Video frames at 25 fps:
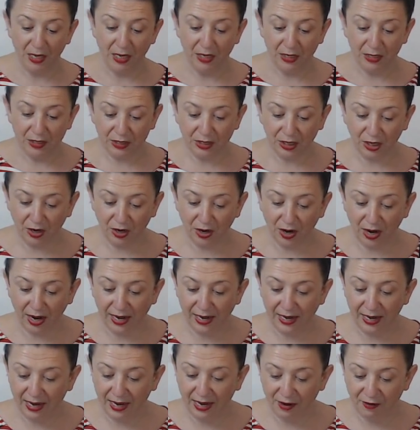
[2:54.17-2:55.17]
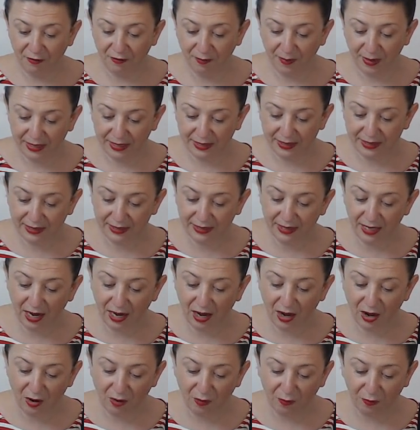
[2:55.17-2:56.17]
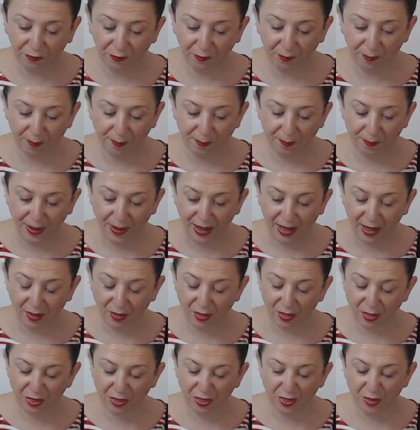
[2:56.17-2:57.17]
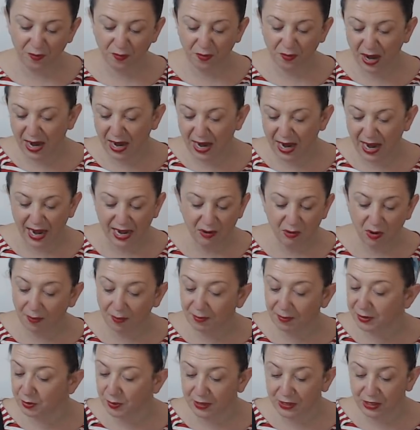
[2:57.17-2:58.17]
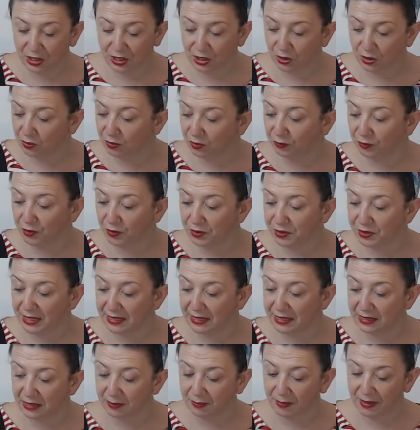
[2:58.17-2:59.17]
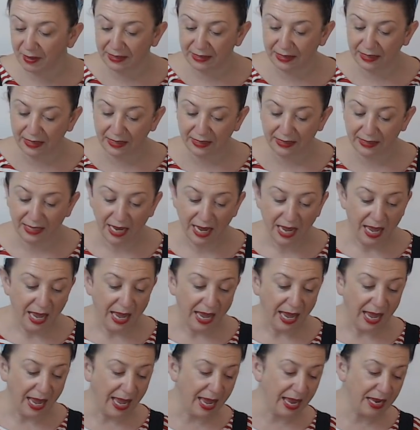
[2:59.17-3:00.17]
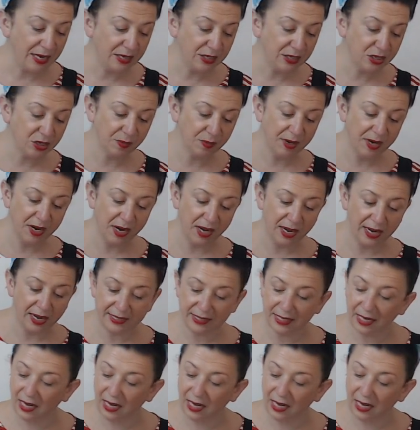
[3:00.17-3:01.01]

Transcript: So I leave myself about 3, anywhere between 2 and 4 centimeters, and do a nice